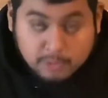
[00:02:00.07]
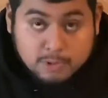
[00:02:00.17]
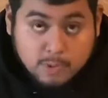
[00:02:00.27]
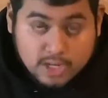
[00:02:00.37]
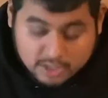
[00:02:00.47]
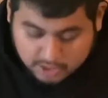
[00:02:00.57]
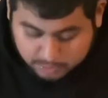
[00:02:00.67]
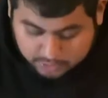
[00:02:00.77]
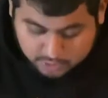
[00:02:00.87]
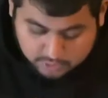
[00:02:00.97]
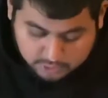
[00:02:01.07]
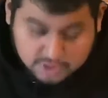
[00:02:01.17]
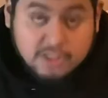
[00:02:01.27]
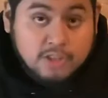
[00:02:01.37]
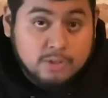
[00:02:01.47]
you watch the episode if you see
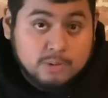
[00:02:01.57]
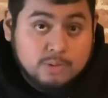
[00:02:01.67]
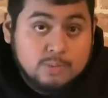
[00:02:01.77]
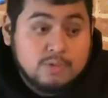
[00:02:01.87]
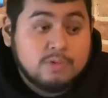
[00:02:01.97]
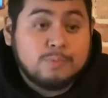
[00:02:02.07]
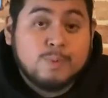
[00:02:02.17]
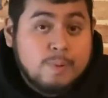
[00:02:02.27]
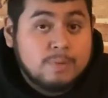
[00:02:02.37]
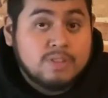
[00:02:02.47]
it on YouTube. So remember to